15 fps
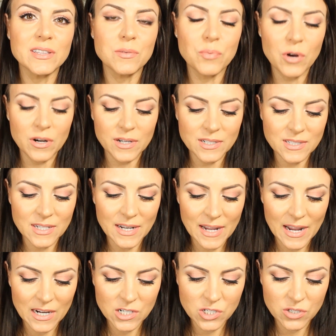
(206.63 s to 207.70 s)
the products that I
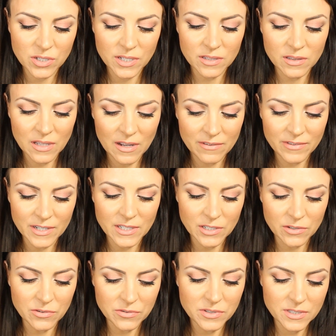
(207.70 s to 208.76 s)
actually love and
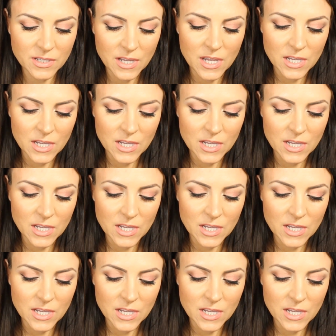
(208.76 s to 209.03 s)
use.